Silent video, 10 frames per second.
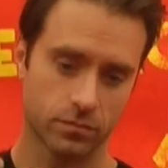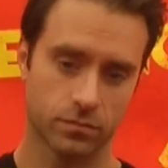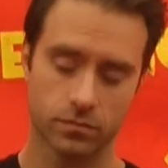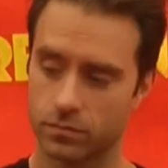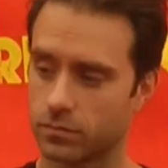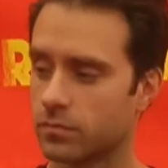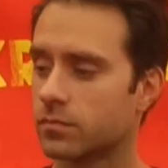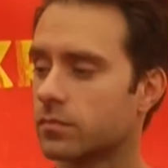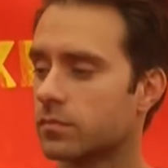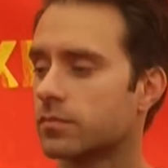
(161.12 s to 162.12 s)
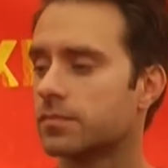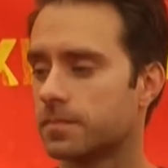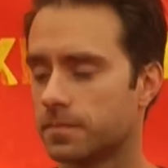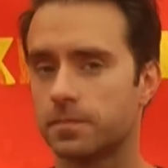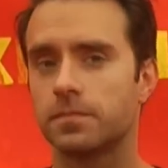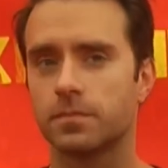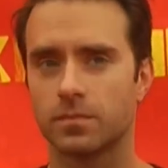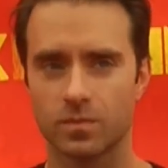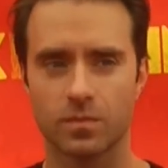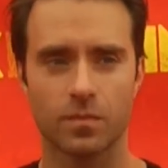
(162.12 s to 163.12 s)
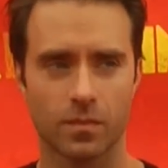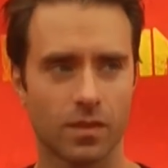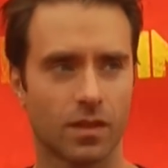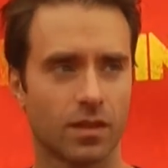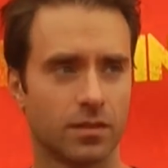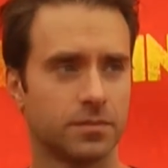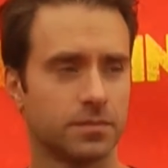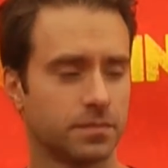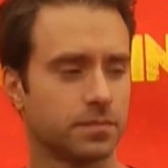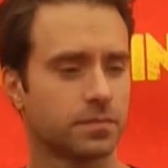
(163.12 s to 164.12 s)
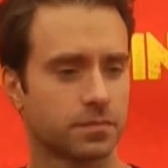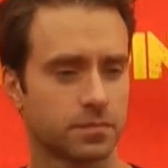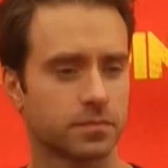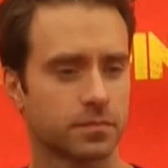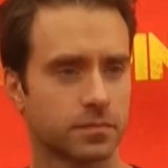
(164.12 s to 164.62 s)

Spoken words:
(not speaking)